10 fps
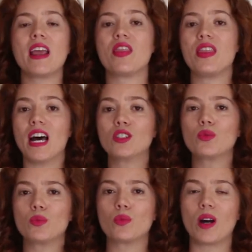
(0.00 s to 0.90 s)
and that's
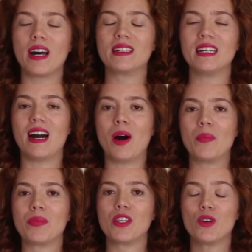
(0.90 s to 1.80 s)
what,
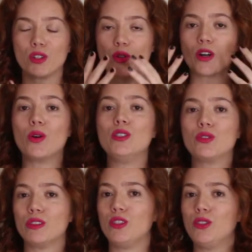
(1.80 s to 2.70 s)
um, you know, you are going
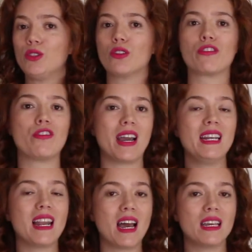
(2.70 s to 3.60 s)
to reduce your
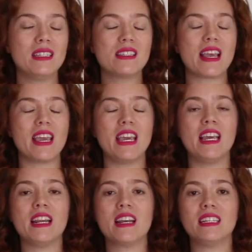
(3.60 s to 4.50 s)
fine lines
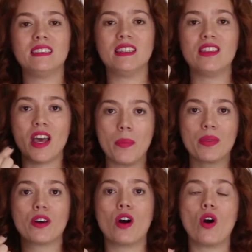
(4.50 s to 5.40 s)
in the
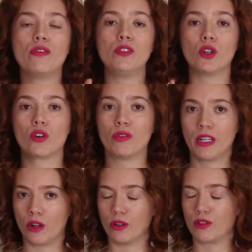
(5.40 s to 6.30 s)
depth of your
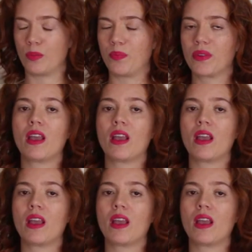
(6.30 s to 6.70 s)
wrinkles.